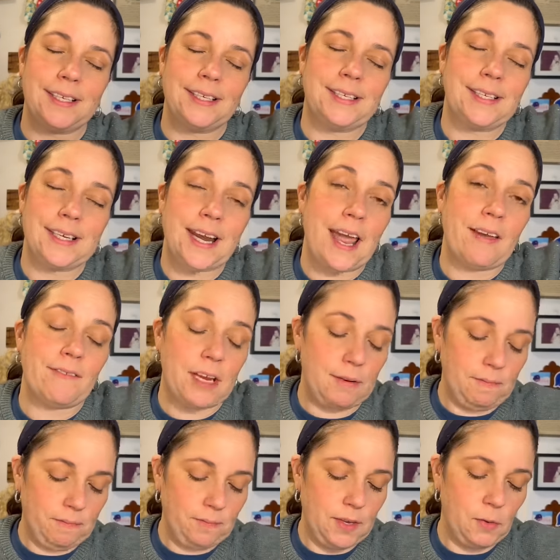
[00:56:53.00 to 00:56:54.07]
Didn't have it.
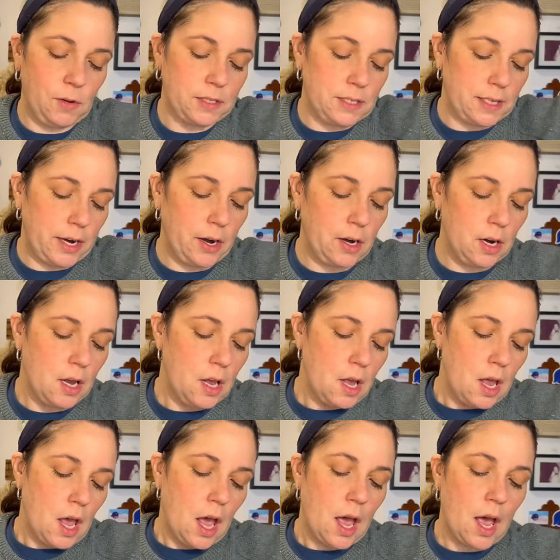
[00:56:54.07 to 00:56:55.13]
It wasn't there.
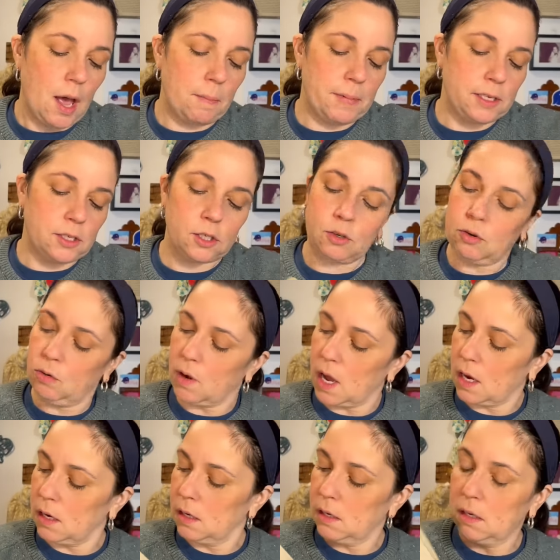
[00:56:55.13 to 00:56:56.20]
Um, it's a screw
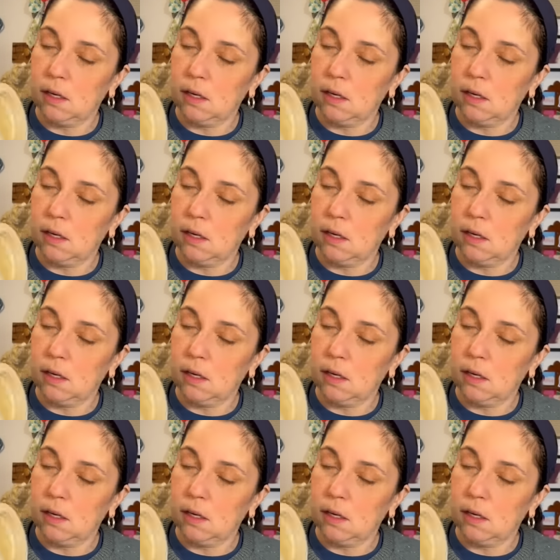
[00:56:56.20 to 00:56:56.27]
on.